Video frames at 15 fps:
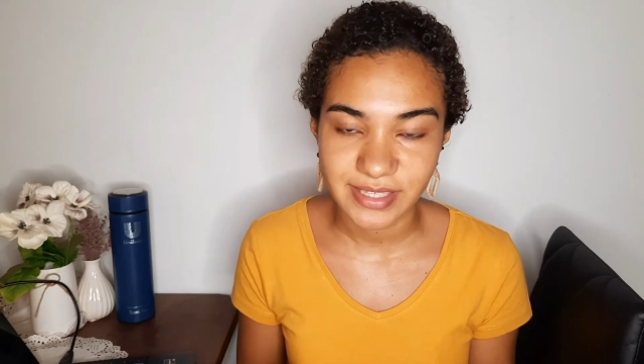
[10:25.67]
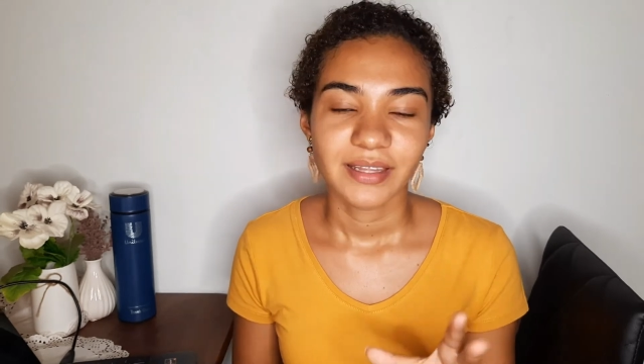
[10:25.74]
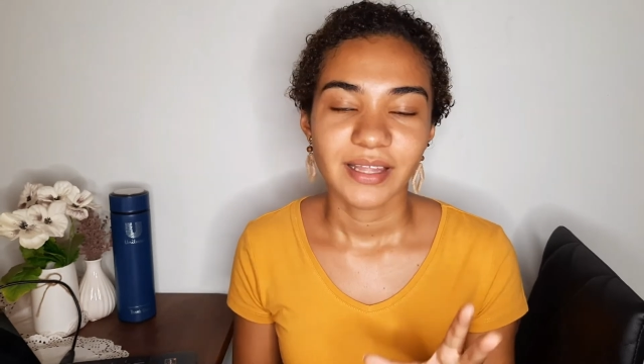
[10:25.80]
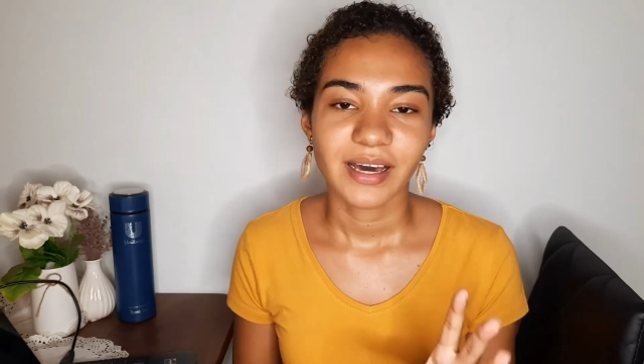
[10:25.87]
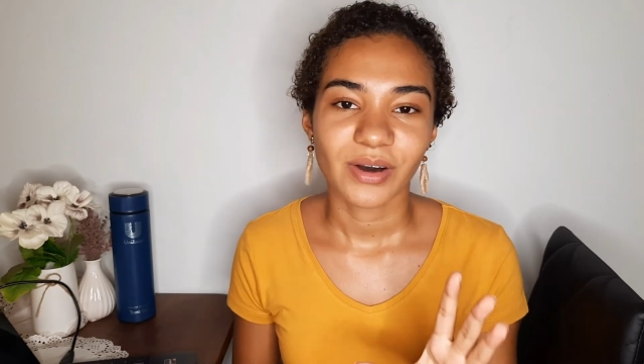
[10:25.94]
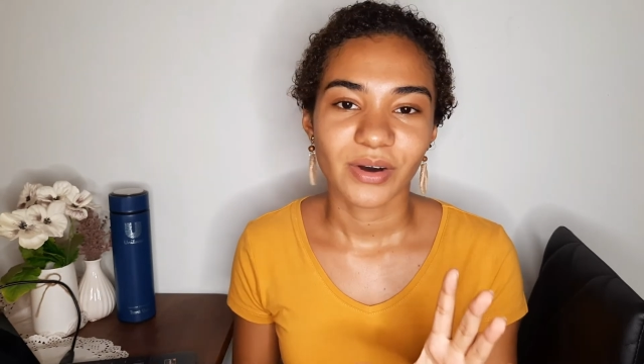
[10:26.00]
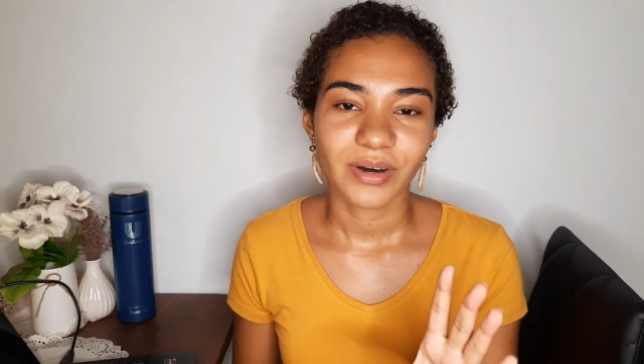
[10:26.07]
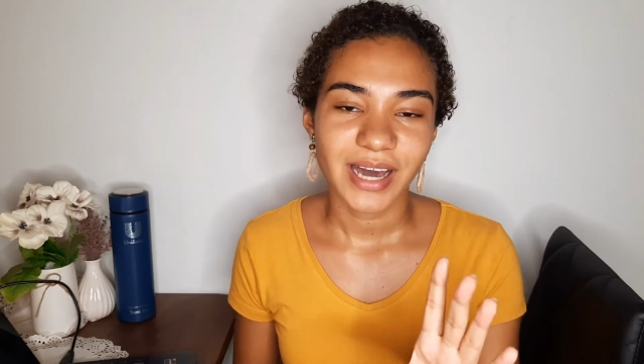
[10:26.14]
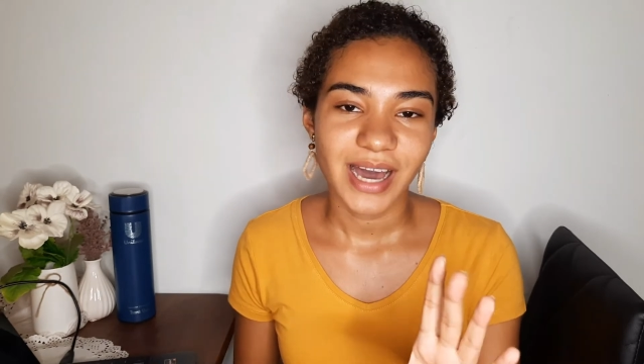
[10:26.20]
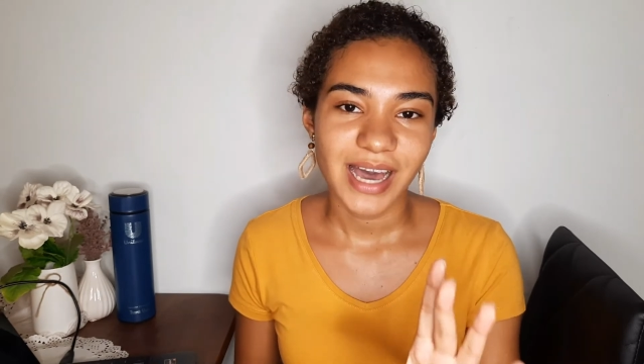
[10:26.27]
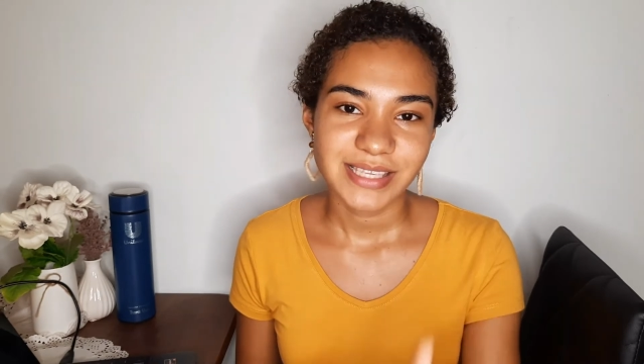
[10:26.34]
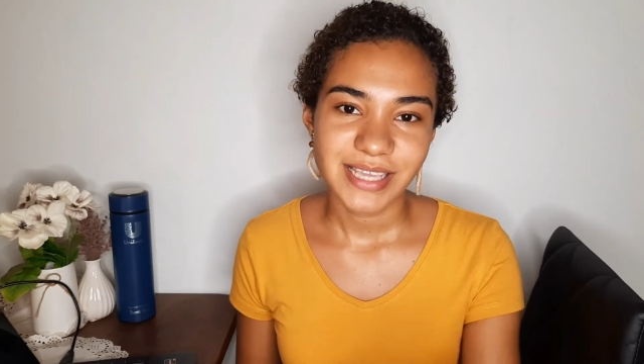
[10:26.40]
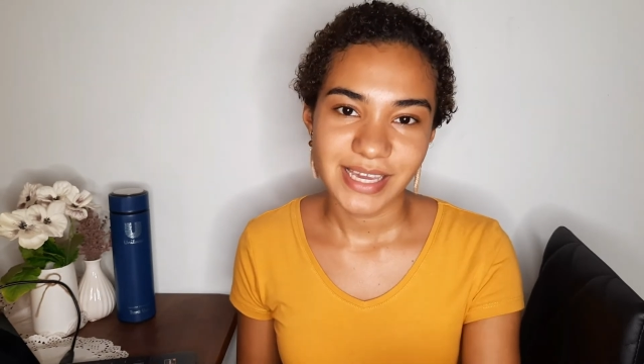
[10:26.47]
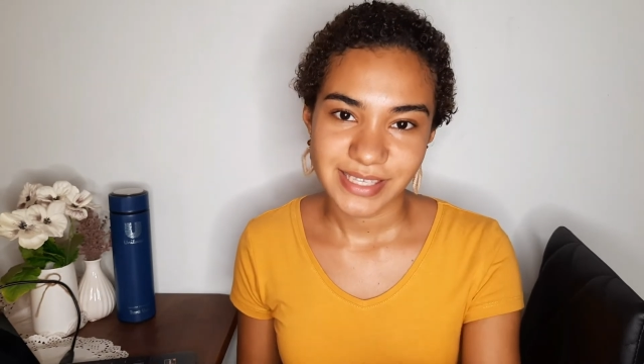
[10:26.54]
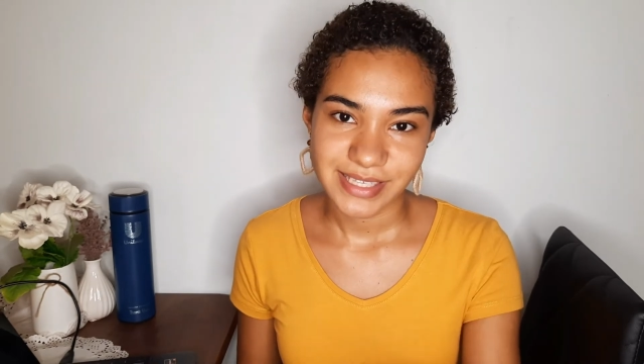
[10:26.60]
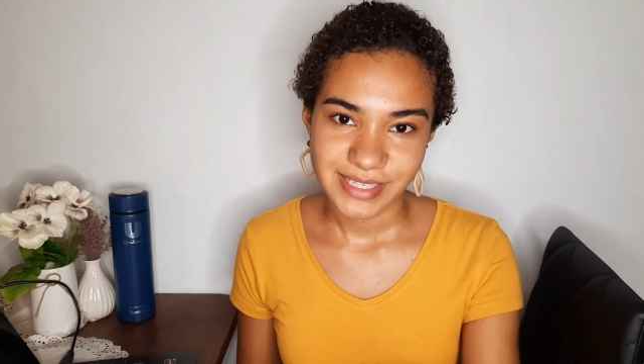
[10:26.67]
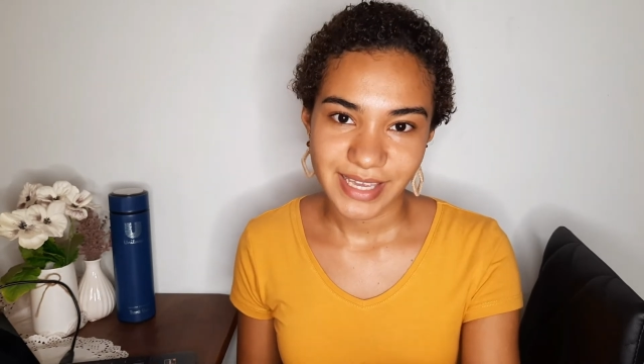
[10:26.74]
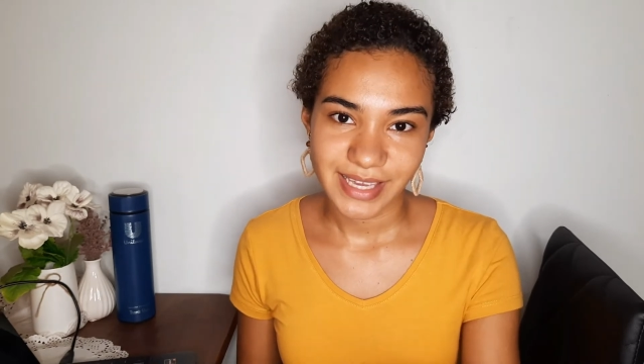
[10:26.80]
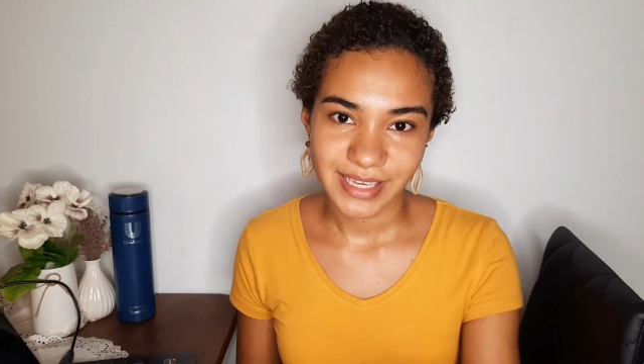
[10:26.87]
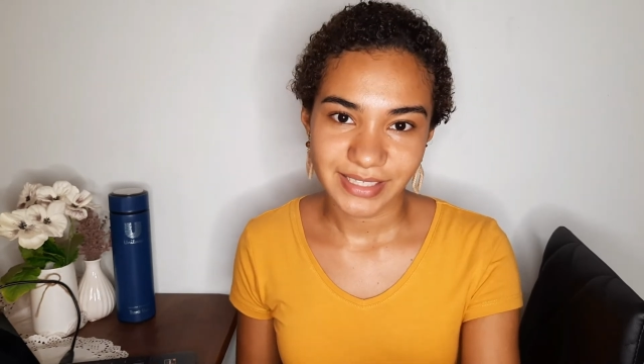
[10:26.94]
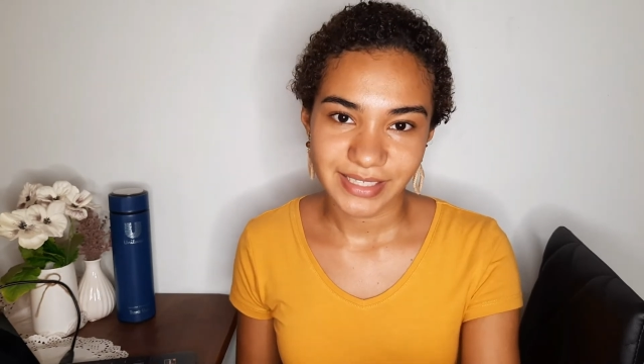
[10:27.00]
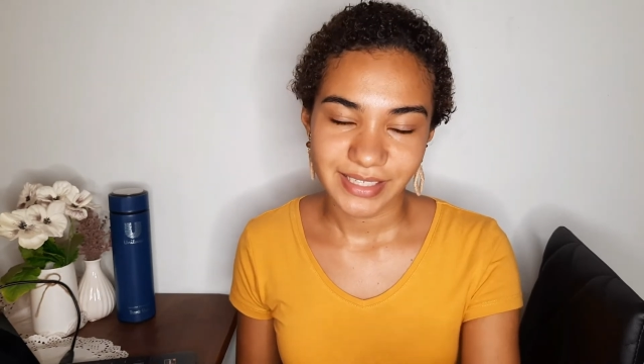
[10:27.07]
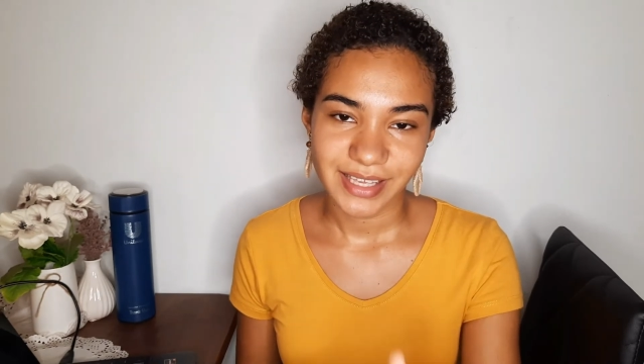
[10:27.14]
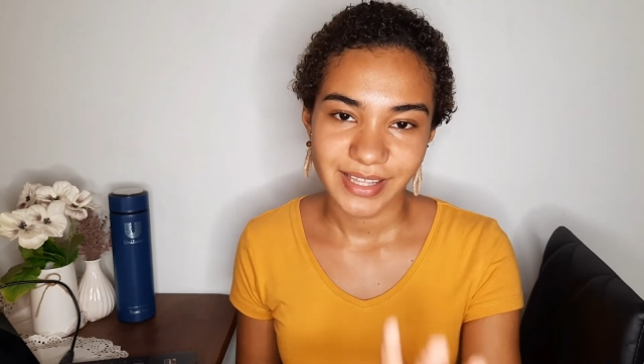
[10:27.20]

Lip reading: Now, as I said,